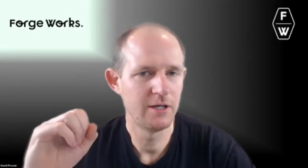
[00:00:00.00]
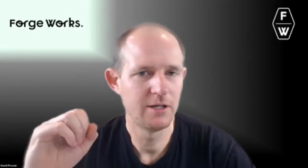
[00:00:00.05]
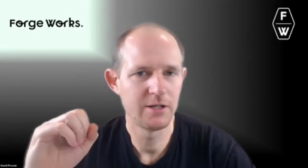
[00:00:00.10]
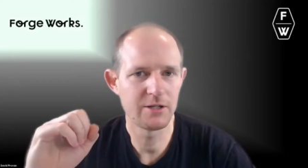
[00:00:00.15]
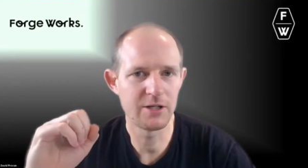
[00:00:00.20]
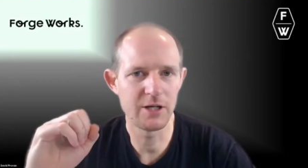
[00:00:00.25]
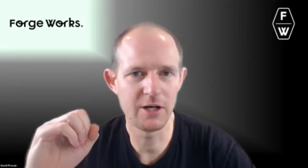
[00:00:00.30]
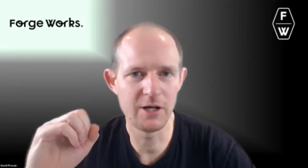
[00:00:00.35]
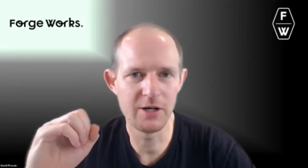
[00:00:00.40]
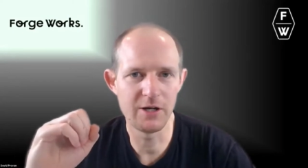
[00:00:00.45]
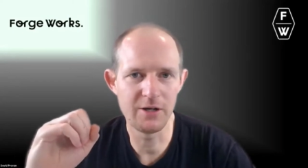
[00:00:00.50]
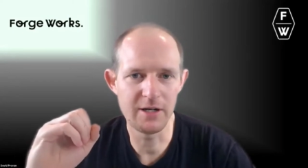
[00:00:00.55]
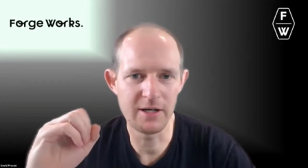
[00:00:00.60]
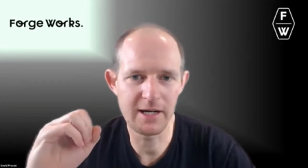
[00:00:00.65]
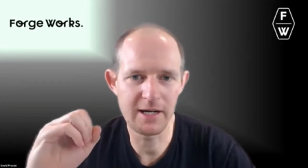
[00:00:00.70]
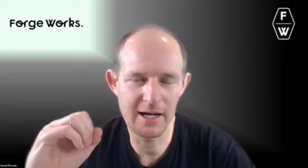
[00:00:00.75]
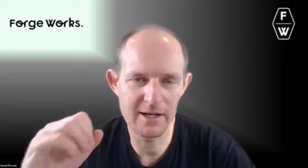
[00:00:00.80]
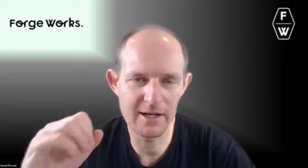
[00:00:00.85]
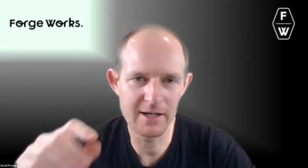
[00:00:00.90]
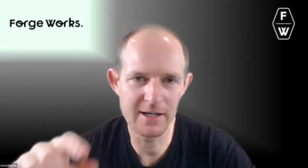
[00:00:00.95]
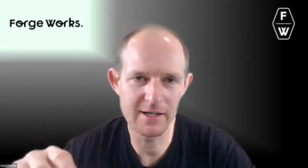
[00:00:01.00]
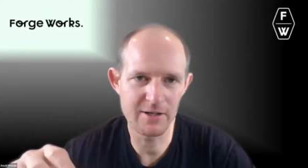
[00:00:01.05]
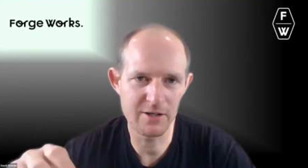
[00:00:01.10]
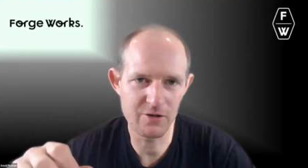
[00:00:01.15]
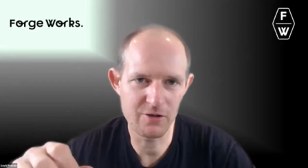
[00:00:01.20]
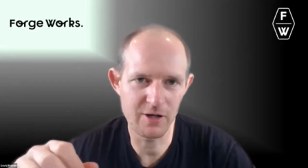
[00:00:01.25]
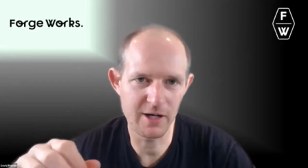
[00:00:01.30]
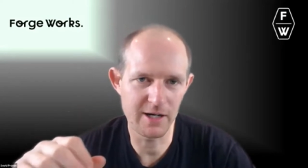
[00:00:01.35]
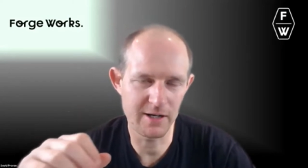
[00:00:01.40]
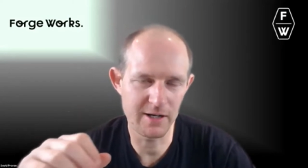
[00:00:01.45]
So you're going to need to
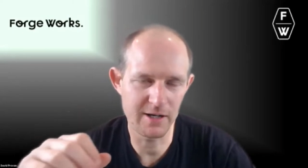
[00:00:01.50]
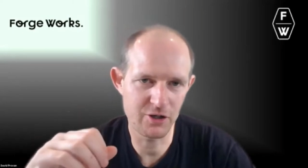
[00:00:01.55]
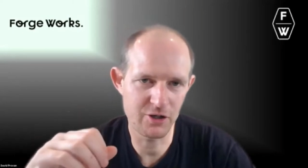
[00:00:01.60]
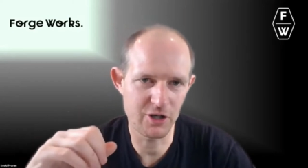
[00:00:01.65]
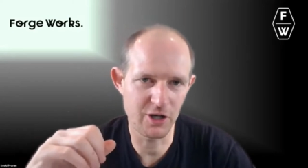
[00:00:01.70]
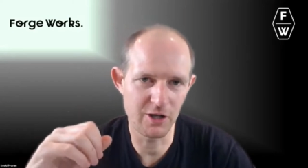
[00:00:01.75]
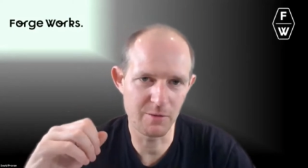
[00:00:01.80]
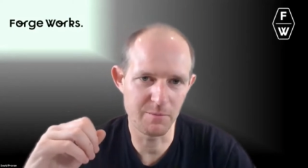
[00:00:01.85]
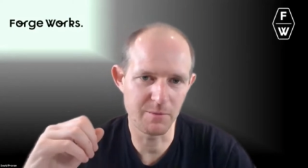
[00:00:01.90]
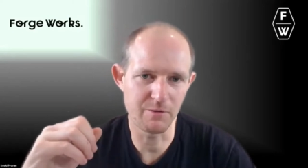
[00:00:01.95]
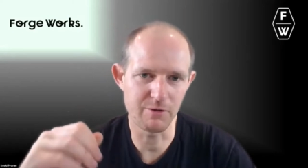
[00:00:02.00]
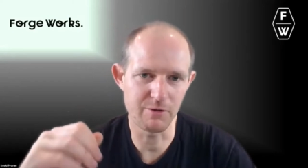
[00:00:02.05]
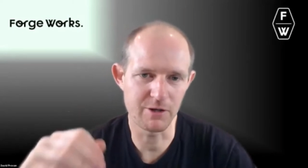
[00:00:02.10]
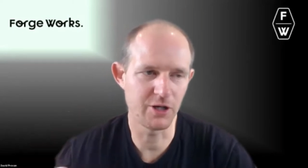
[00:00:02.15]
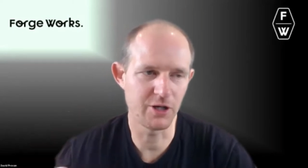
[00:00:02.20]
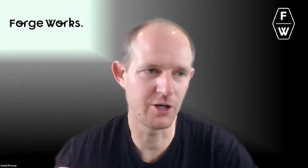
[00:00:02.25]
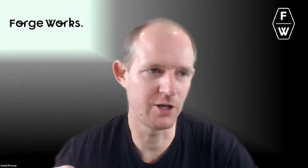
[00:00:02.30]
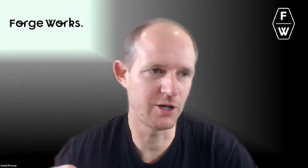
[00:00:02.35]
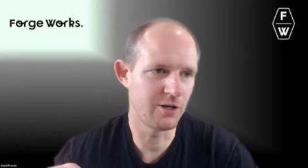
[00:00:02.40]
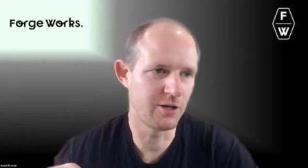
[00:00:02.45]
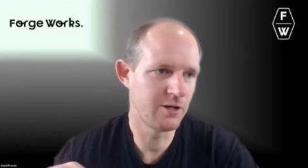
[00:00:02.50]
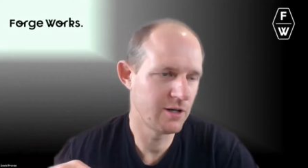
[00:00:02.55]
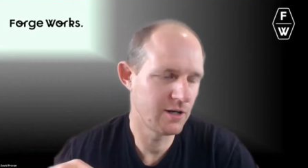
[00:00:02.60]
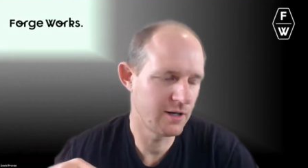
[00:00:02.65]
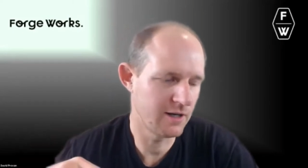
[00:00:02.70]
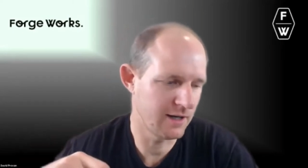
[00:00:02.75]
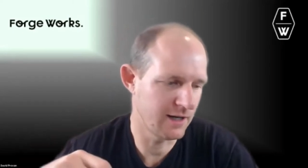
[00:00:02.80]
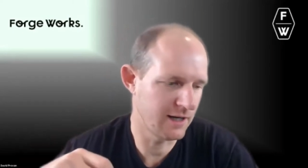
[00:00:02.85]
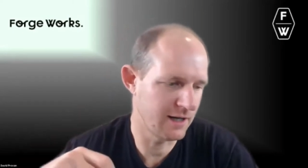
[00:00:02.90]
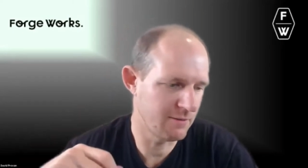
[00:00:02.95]
try to show them the return
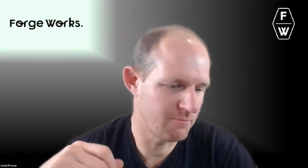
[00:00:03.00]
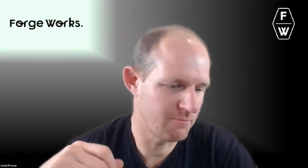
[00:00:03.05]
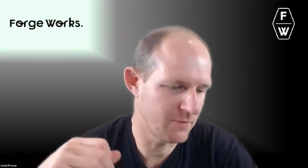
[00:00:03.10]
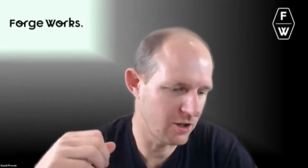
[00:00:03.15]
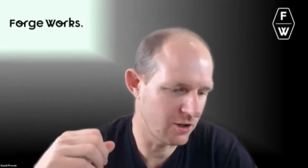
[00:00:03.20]
um,